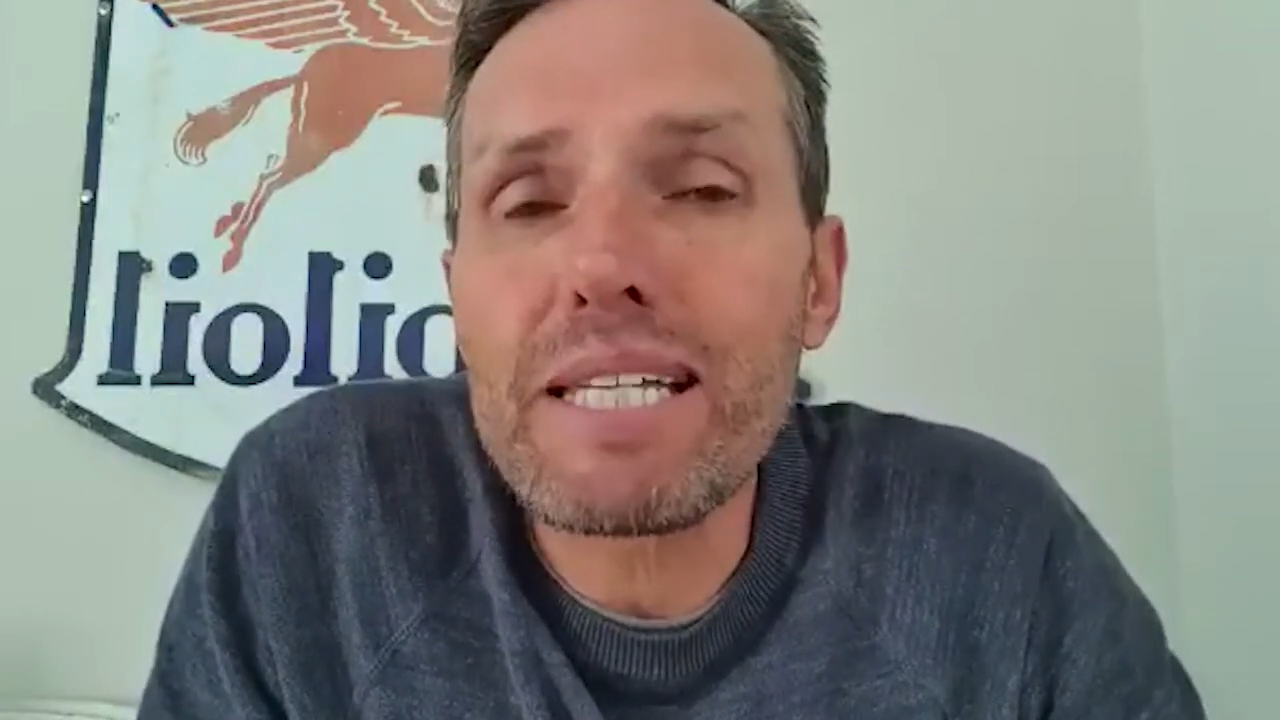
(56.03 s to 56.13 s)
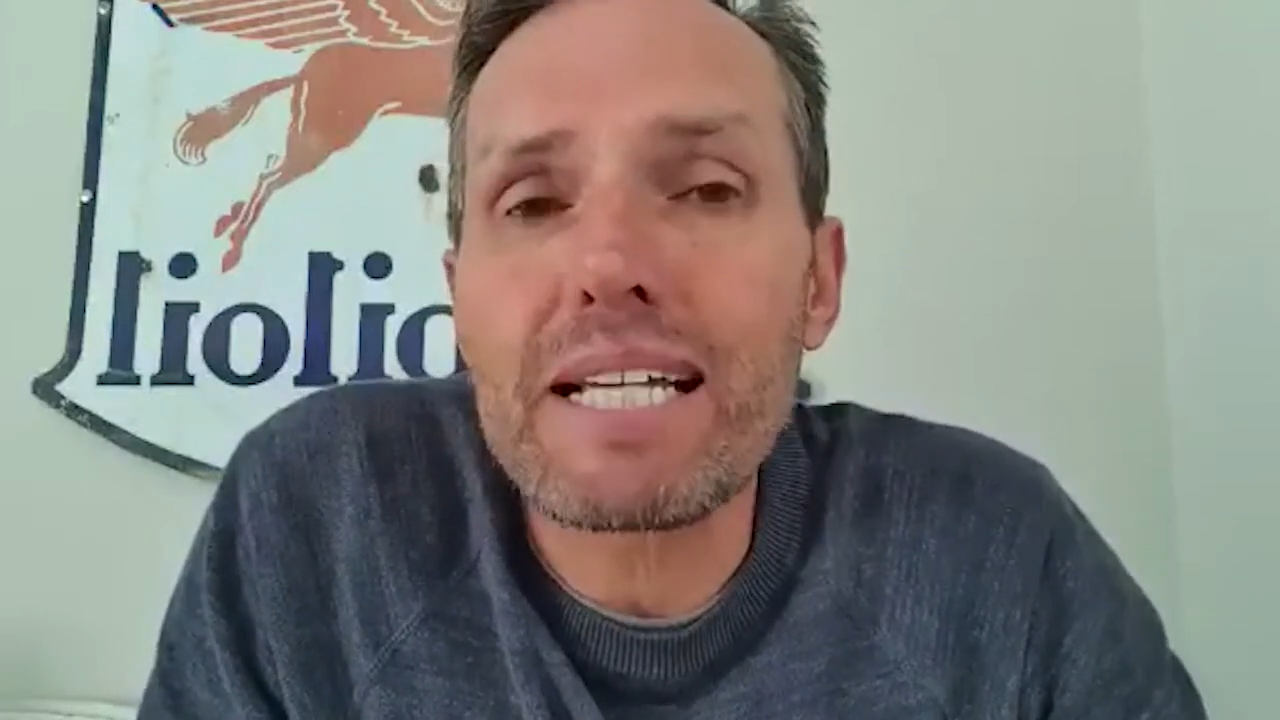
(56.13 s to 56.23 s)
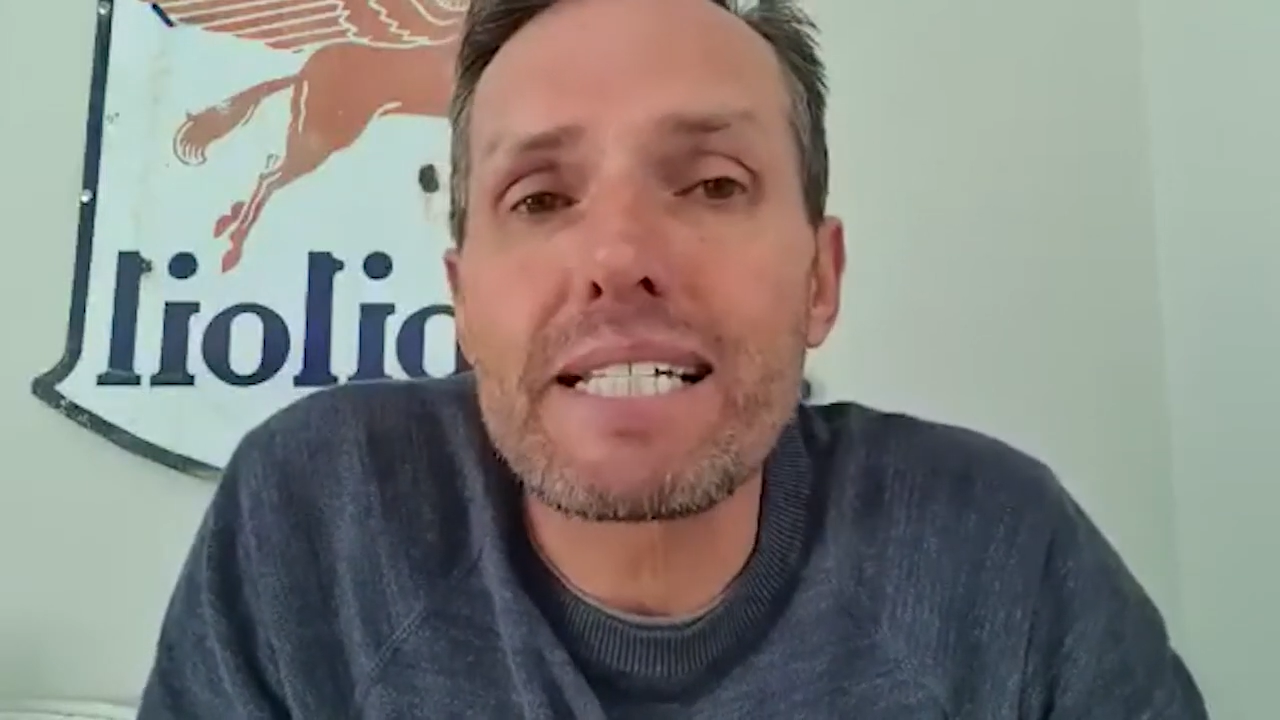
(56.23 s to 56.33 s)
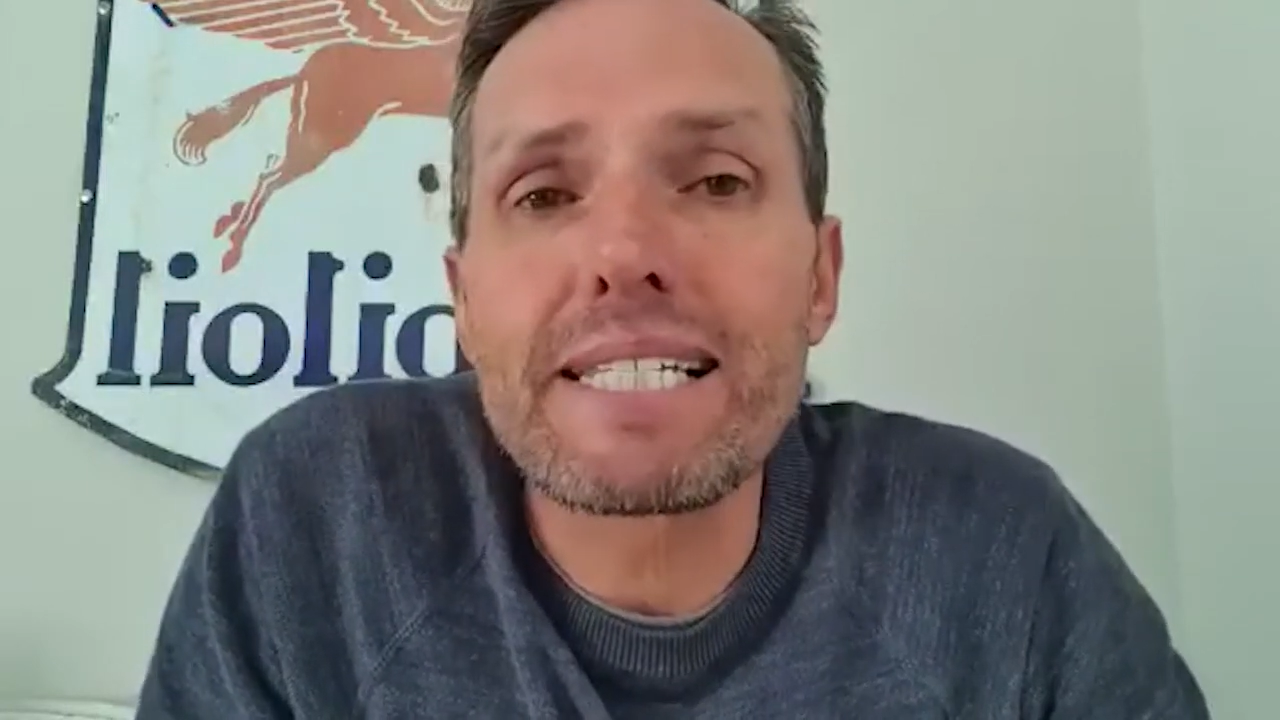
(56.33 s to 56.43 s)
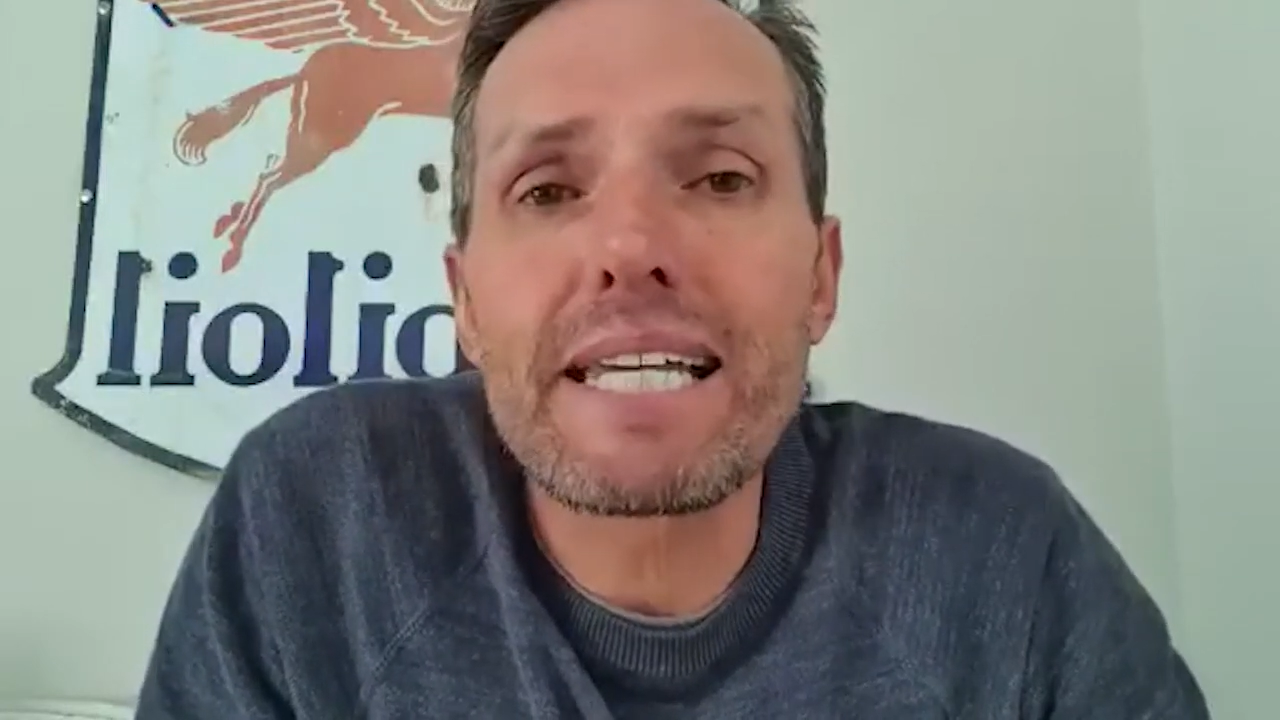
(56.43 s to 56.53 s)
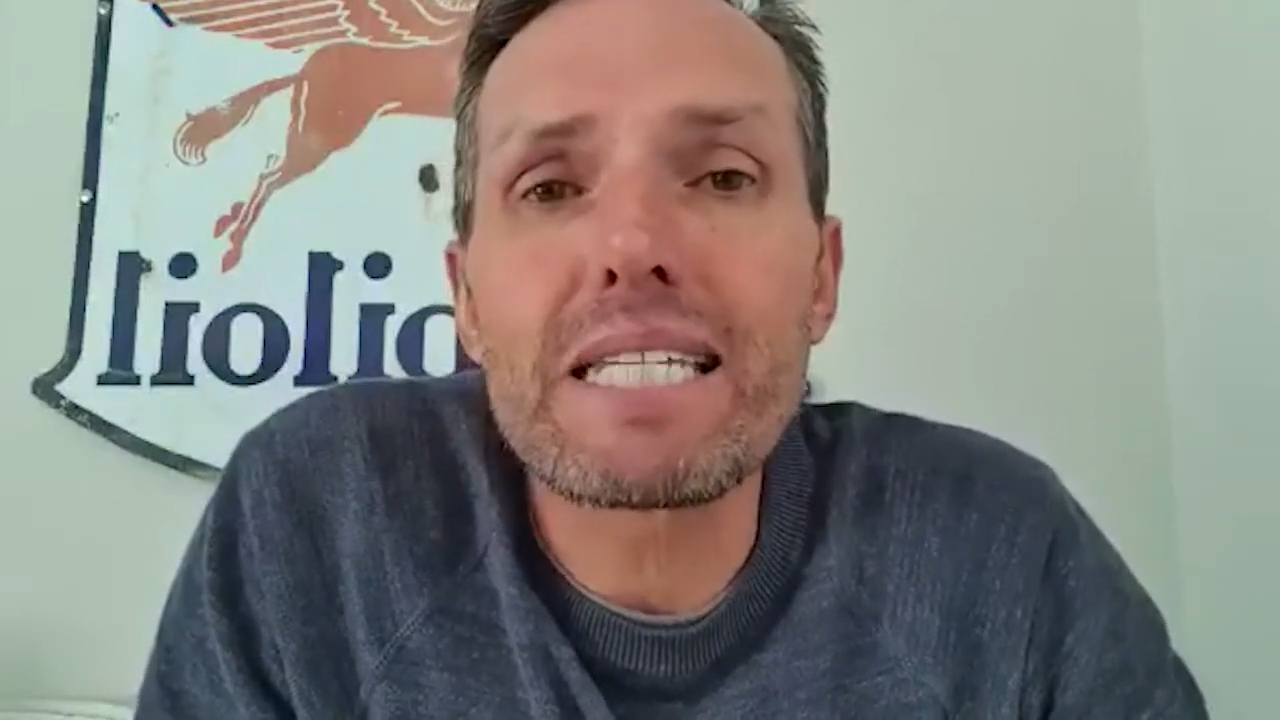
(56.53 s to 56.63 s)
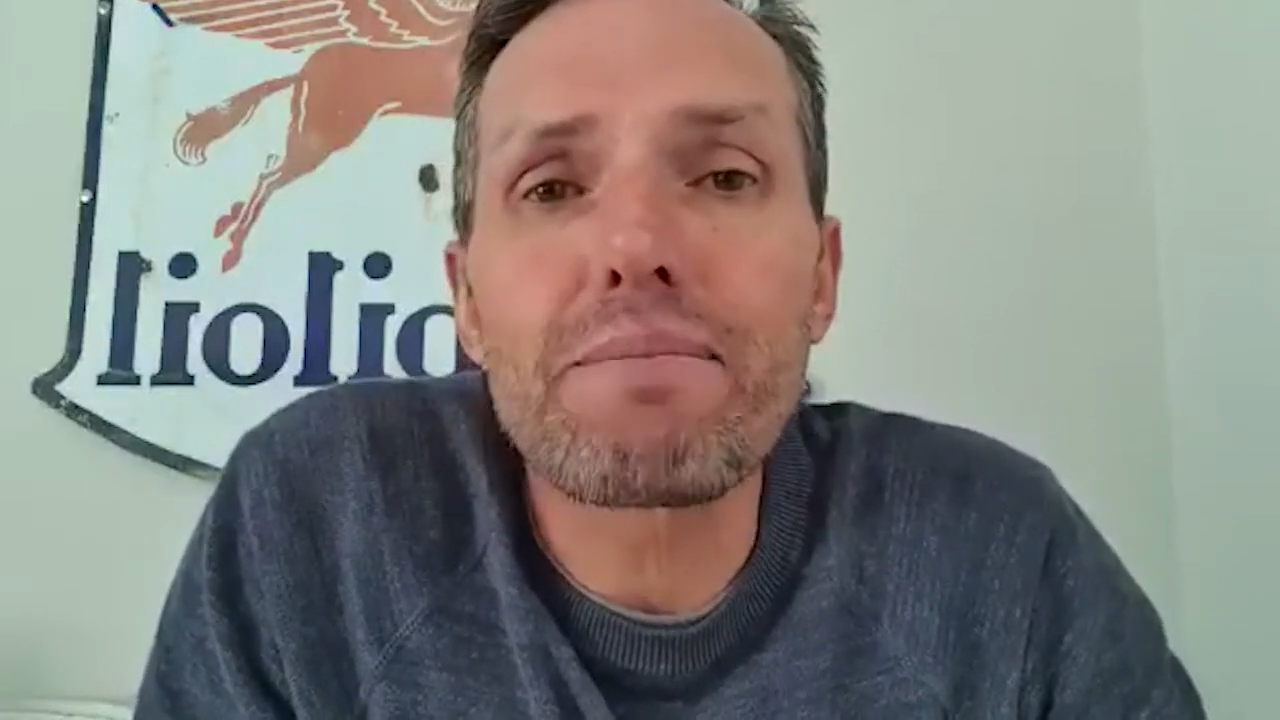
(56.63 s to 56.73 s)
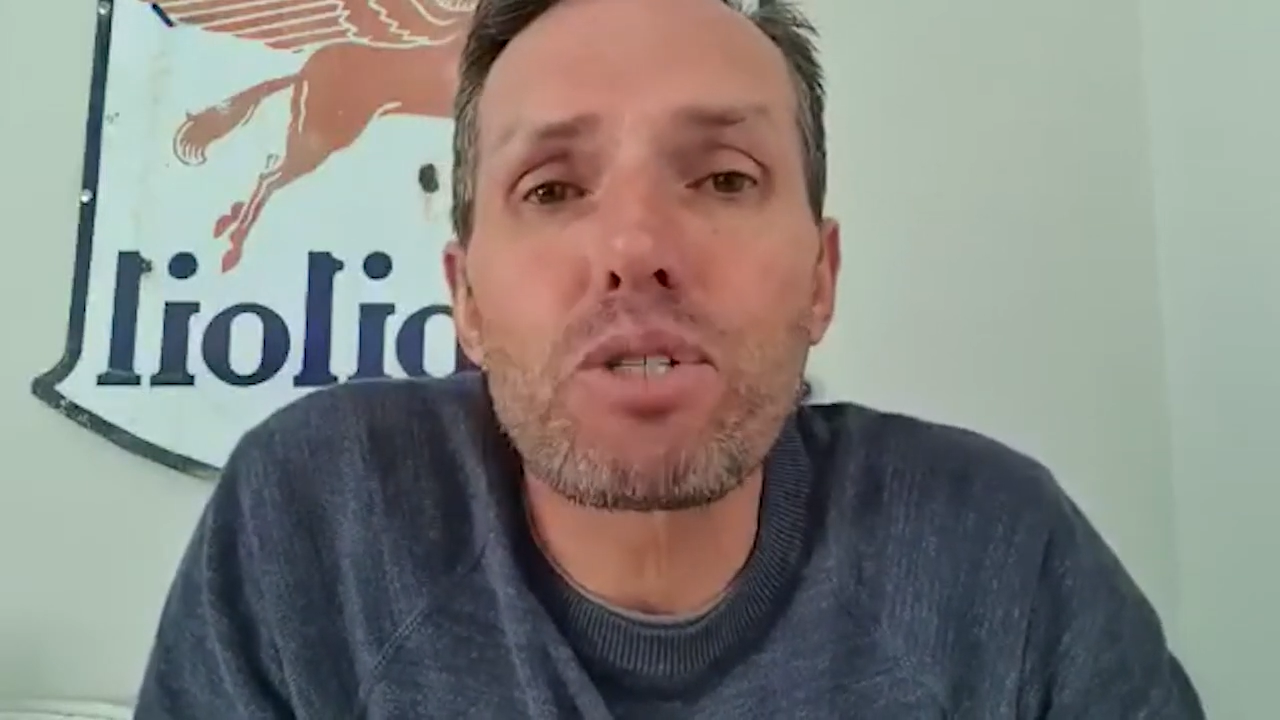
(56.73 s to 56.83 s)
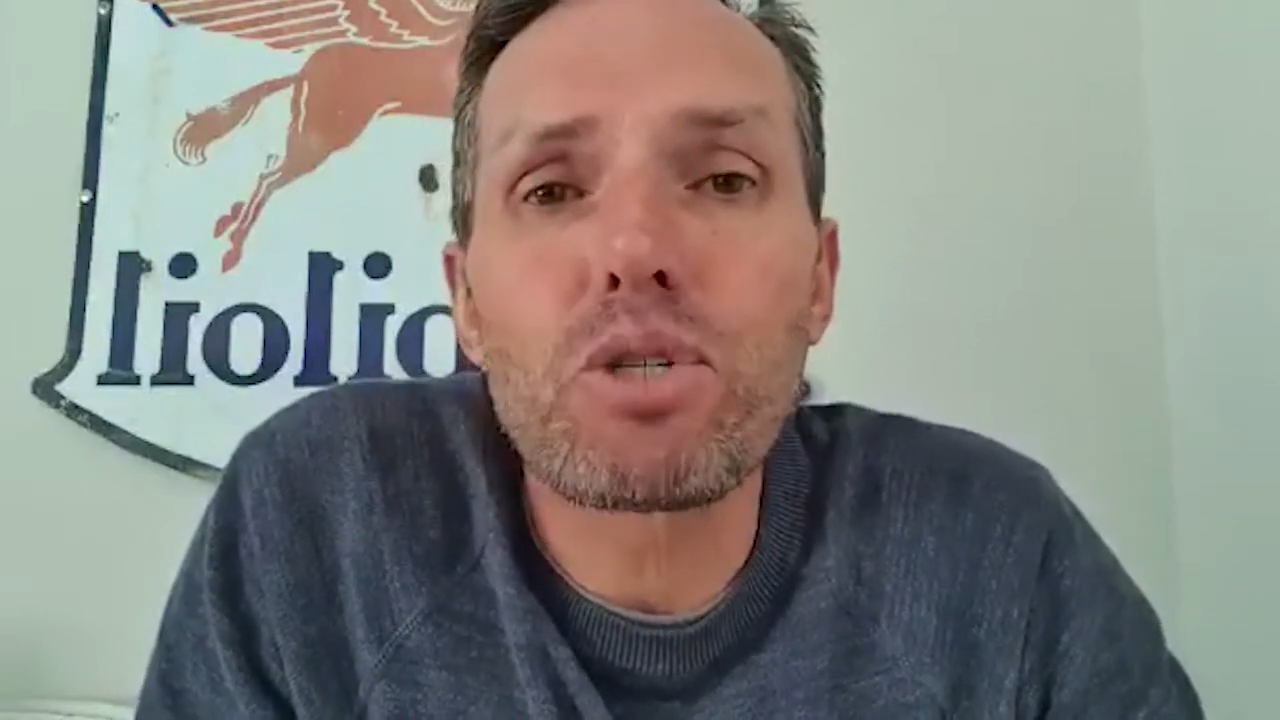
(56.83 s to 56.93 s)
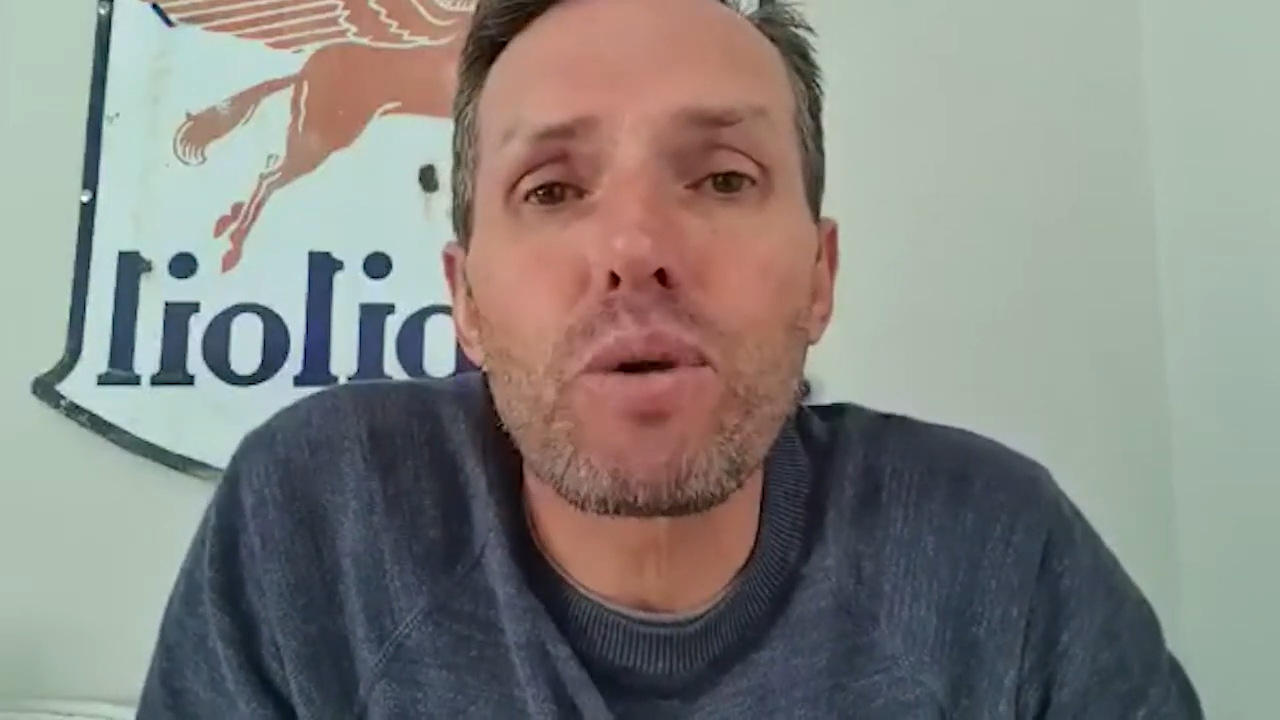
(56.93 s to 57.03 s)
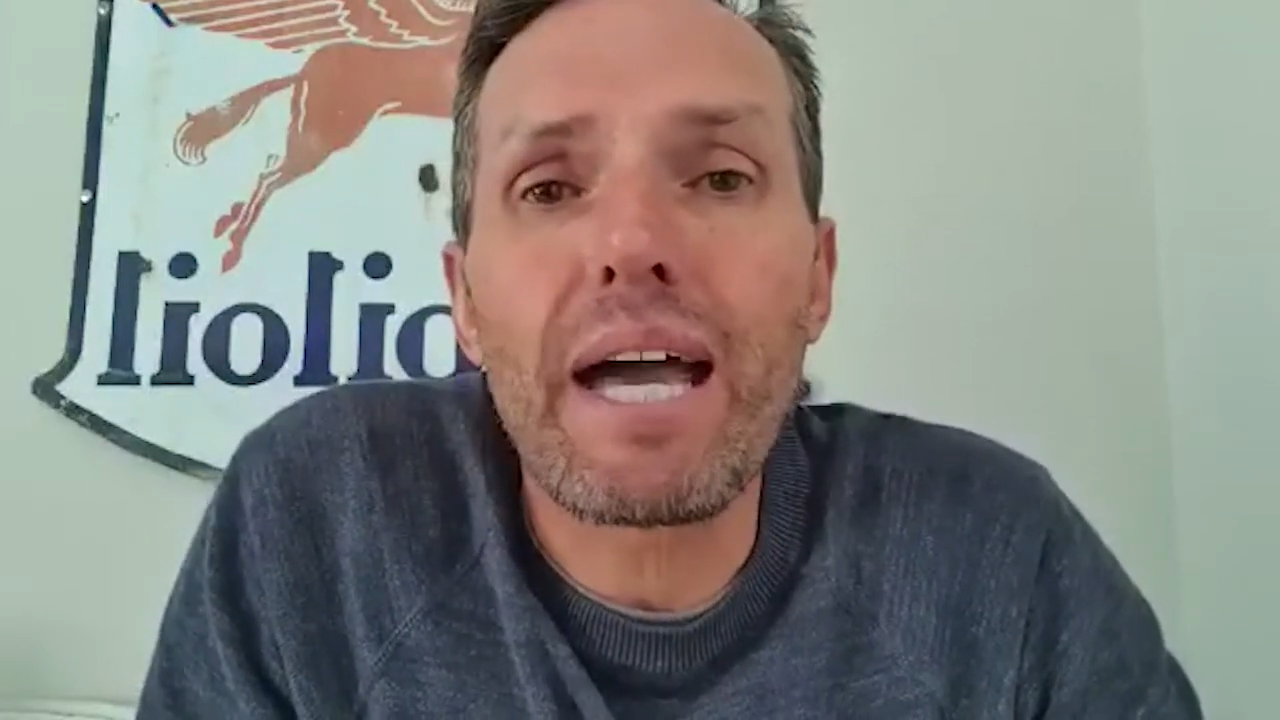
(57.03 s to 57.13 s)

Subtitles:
actually sent him to